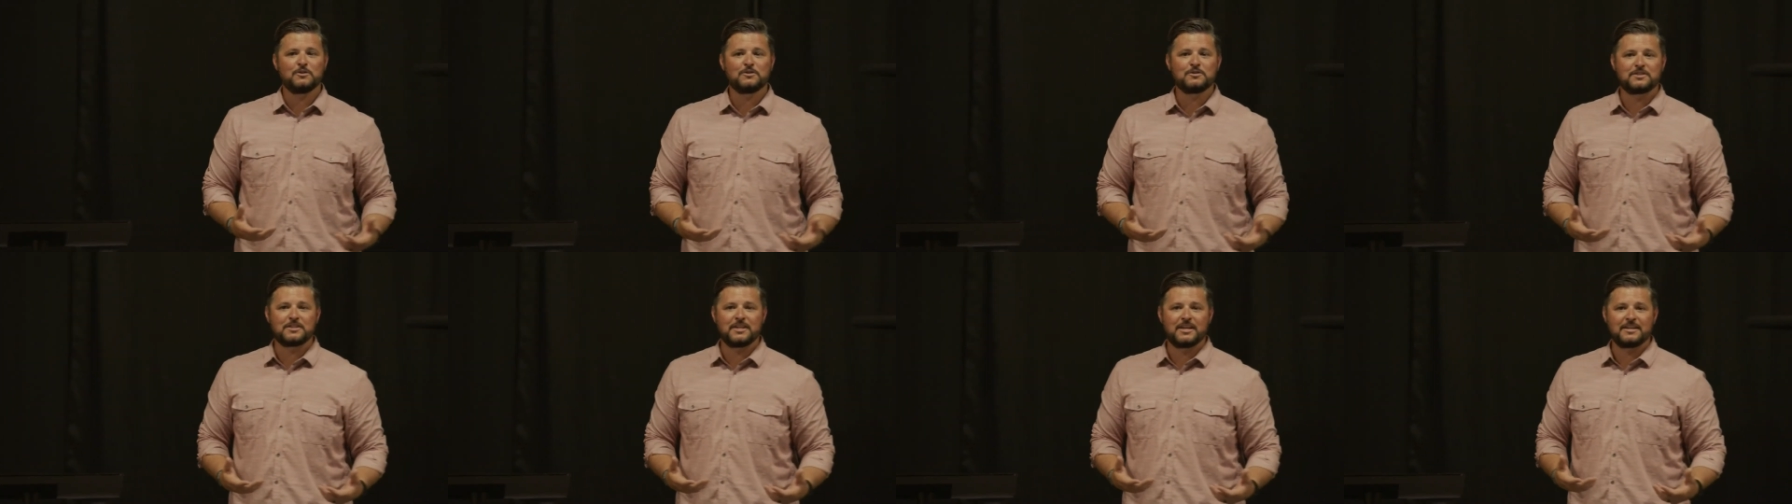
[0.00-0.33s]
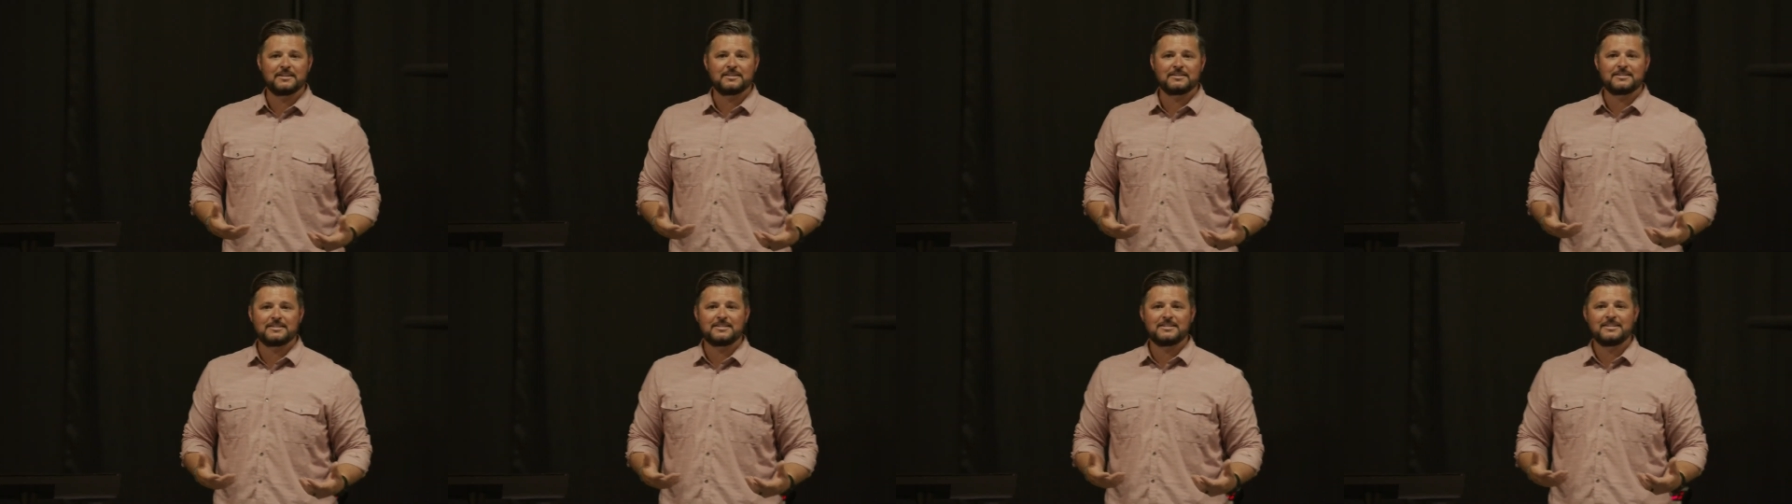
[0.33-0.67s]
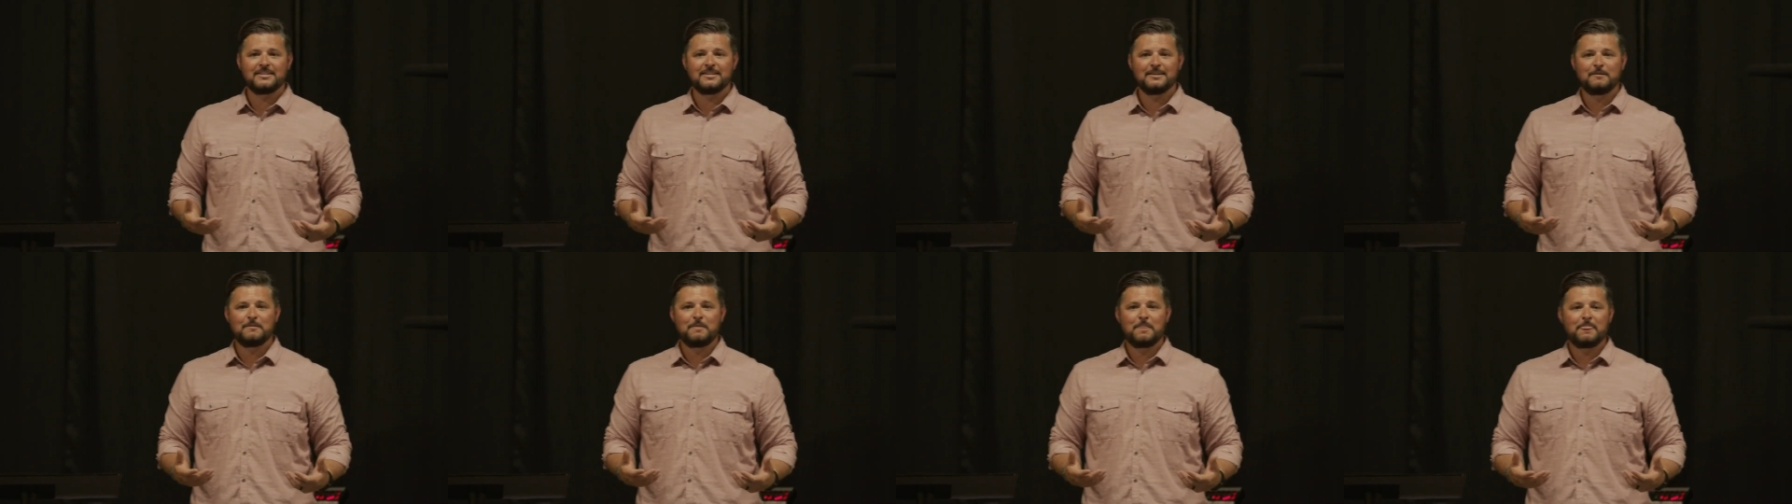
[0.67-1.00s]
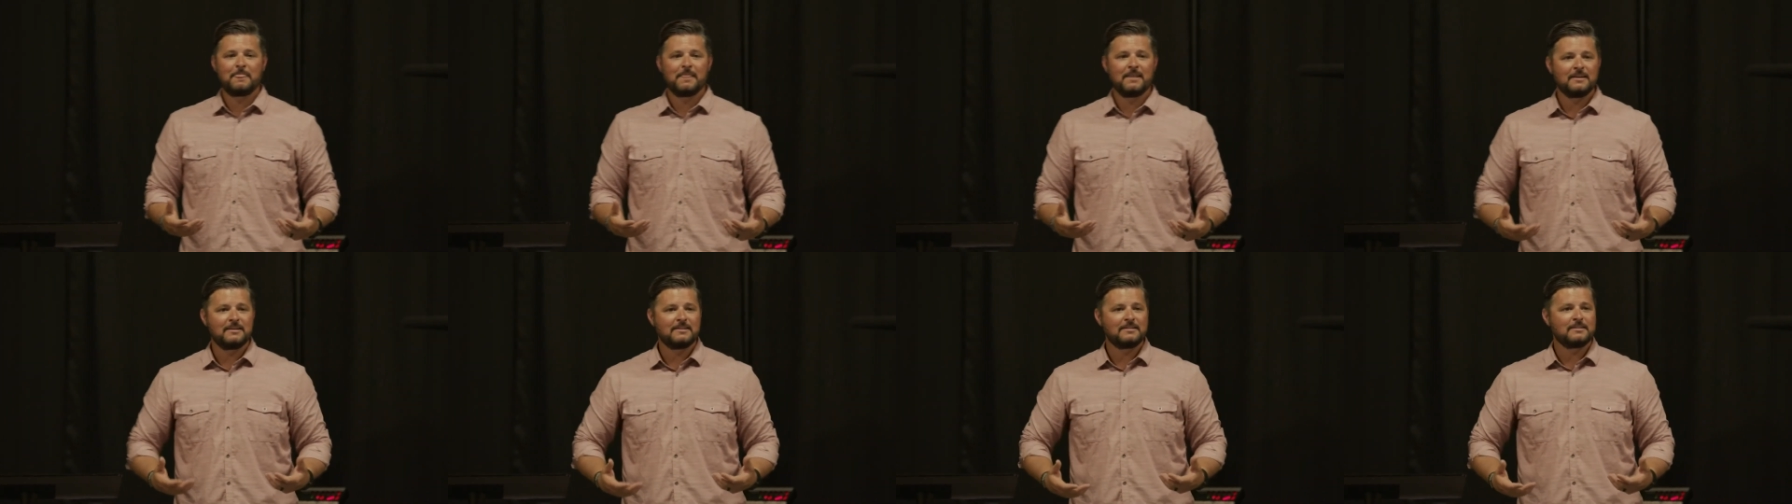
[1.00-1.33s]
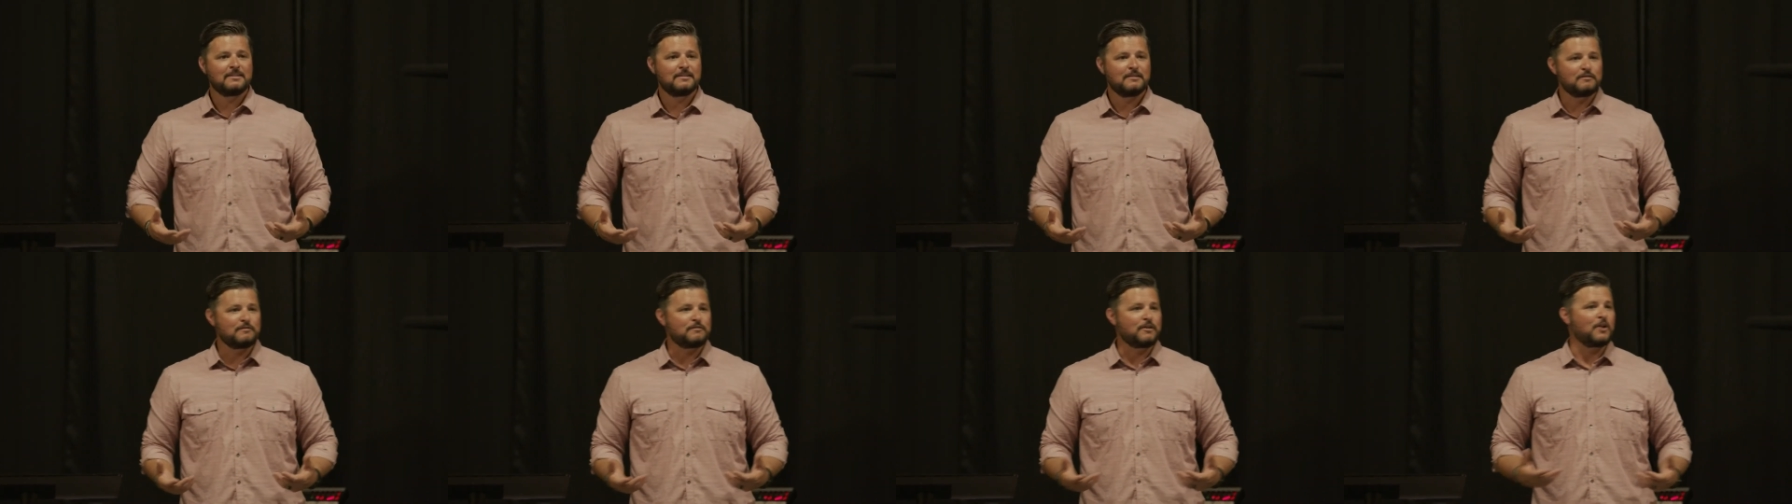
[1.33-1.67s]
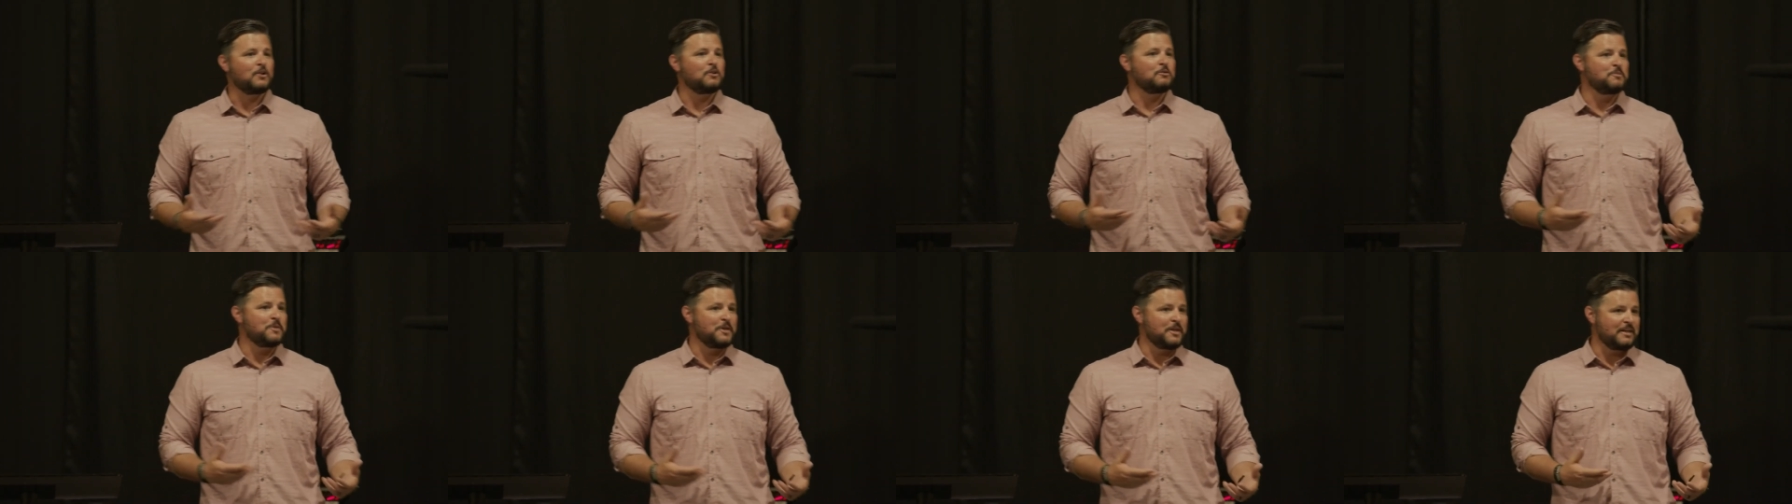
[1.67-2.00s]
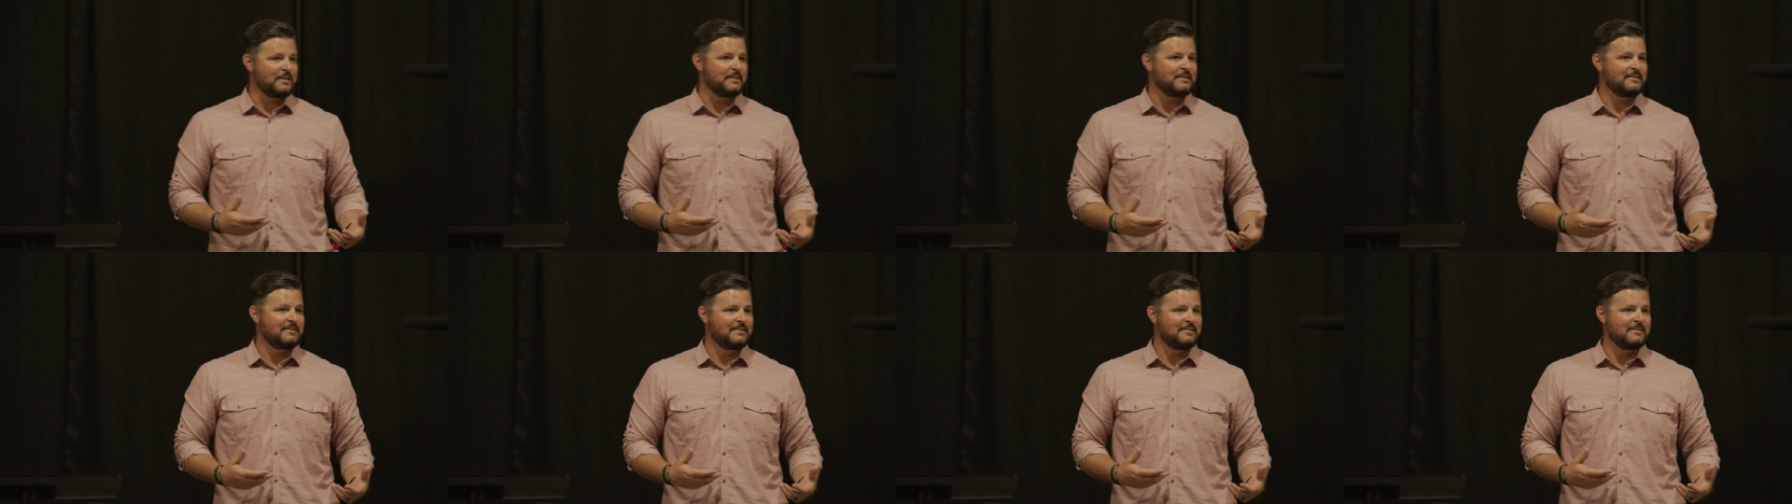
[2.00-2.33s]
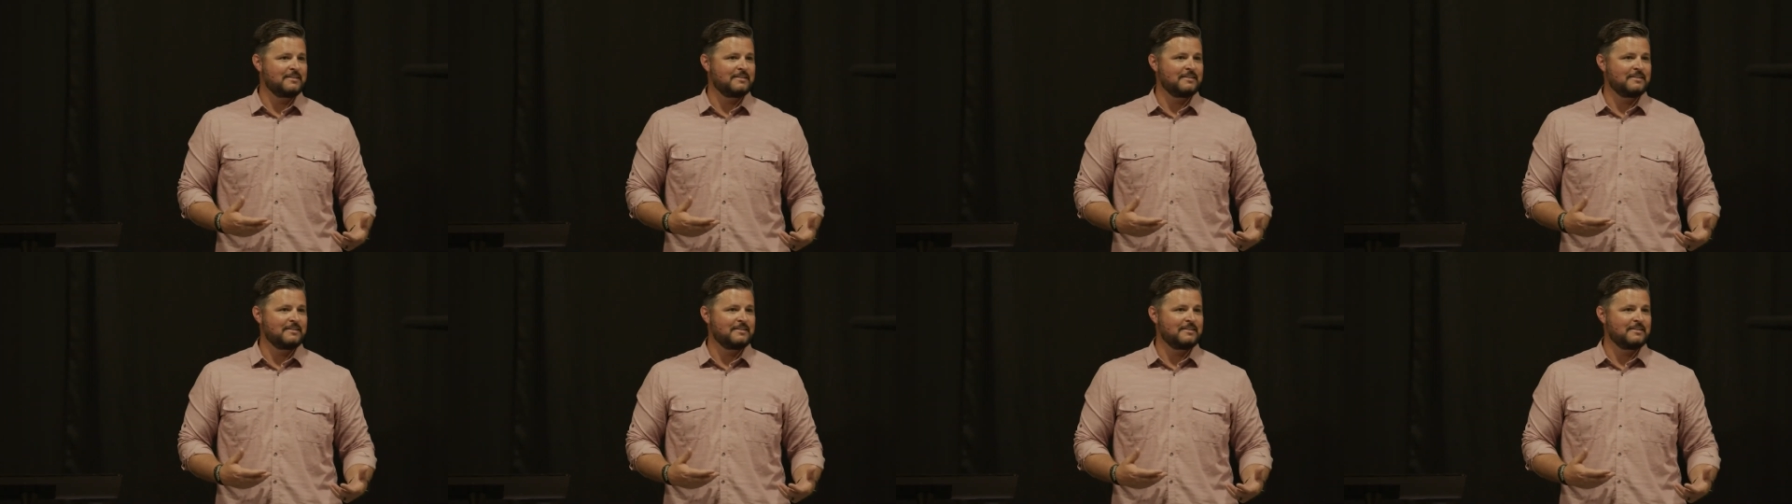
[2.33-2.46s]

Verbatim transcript: you and says, Follow me.